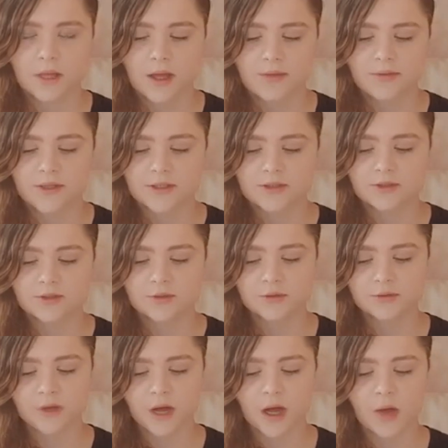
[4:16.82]
The
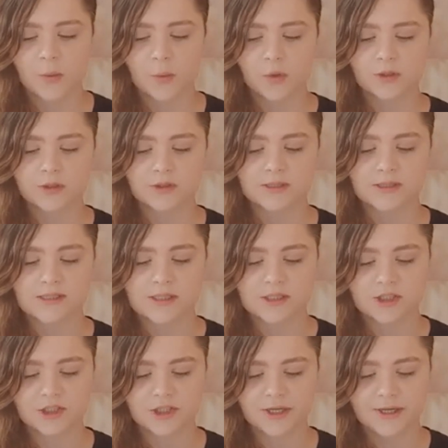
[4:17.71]
truth I want to see
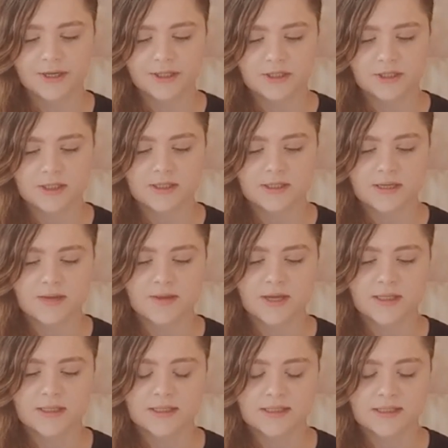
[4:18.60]
shared is
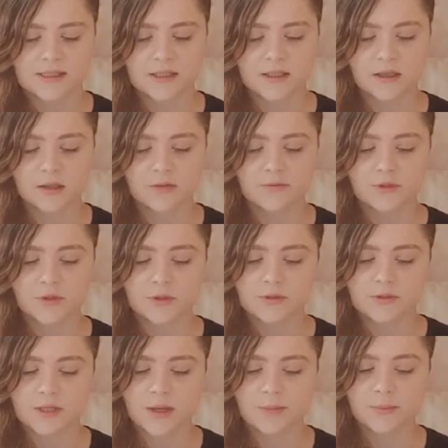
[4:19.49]
that a
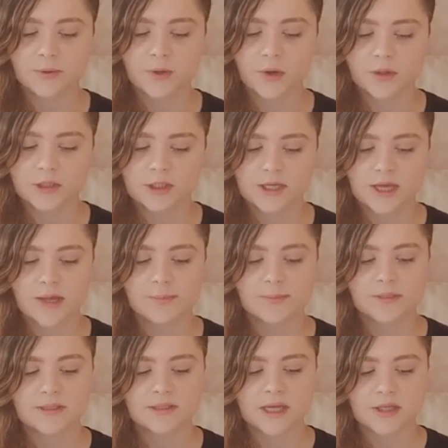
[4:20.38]
single-viewed approach can
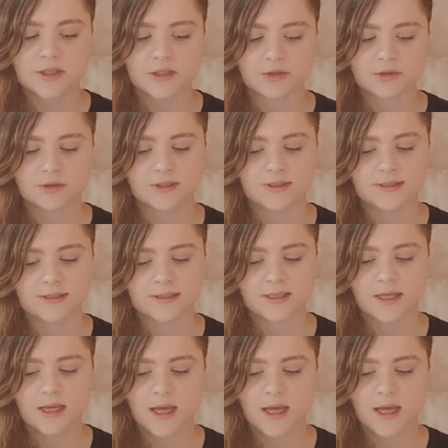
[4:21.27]
be dangerous.